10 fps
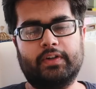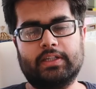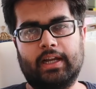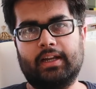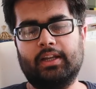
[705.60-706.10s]

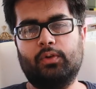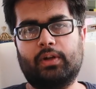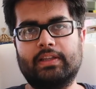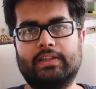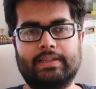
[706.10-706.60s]
verschenken, you
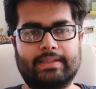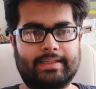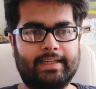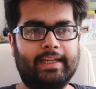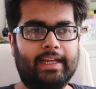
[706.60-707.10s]
can just
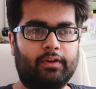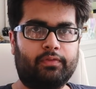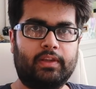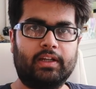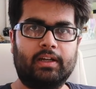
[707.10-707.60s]
see
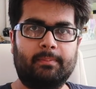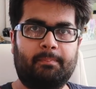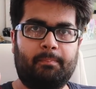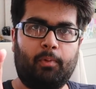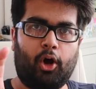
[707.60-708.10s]
if
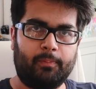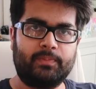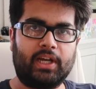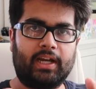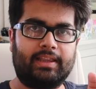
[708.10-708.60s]
the
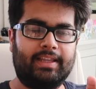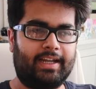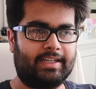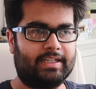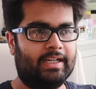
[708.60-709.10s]
object
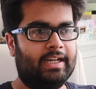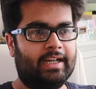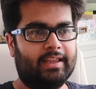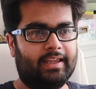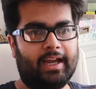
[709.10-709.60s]
that
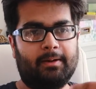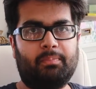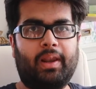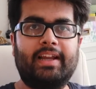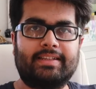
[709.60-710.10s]
they are
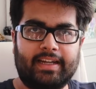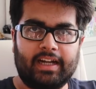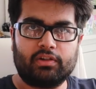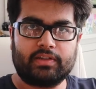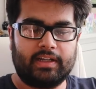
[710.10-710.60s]

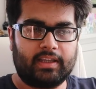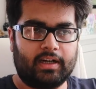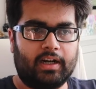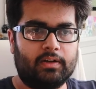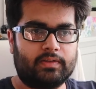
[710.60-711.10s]
placing outside
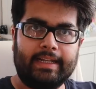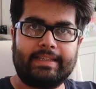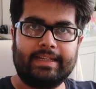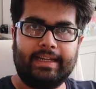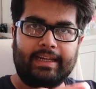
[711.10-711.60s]
their house,
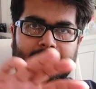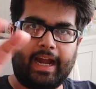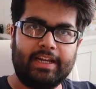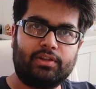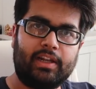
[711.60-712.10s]
it's in an
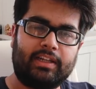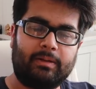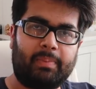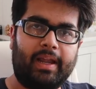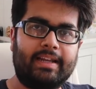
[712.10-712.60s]

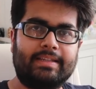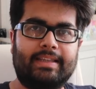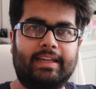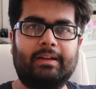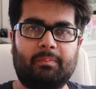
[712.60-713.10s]
isolated place,
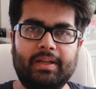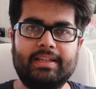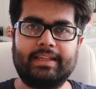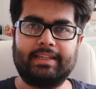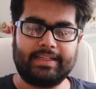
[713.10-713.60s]
then it
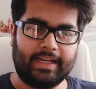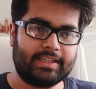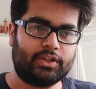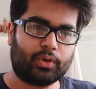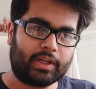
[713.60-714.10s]
means that
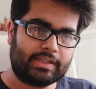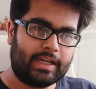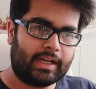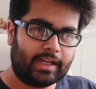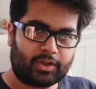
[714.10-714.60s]
yes, you can
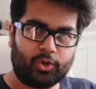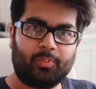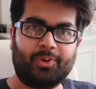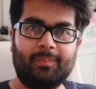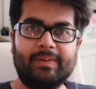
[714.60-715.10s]
take it,
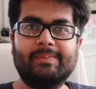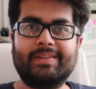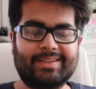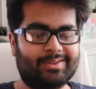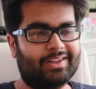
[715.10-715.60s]
no
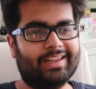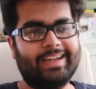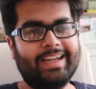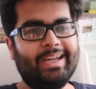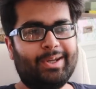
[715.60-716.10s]
problems. It's not
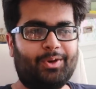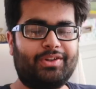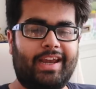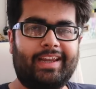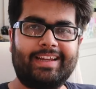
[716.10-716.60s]
like
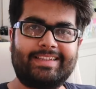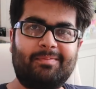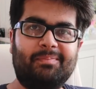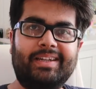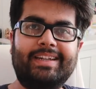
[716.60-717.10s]
you're taking
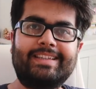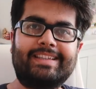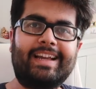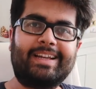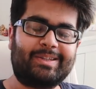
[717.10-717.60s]

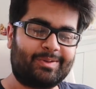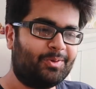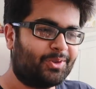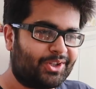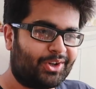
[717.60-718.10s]
somebody's like
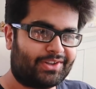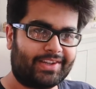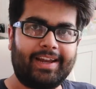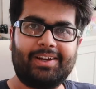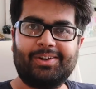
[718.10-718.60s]
scooty or
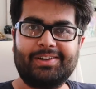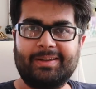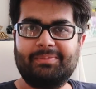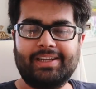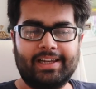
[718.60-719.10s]
cycle or
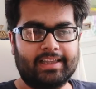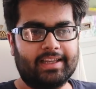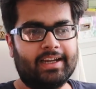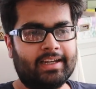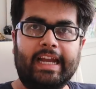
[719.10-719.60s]
something like
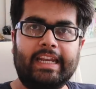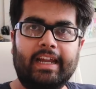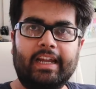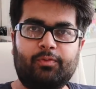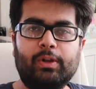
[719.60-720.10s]
that.
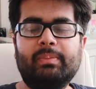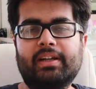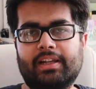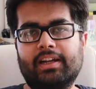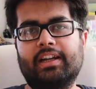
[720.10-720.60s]
It will
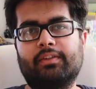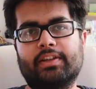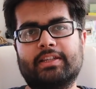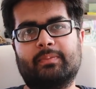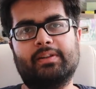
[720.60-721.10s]
be clearly
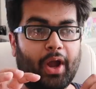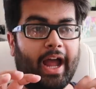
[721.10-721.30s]
visible. You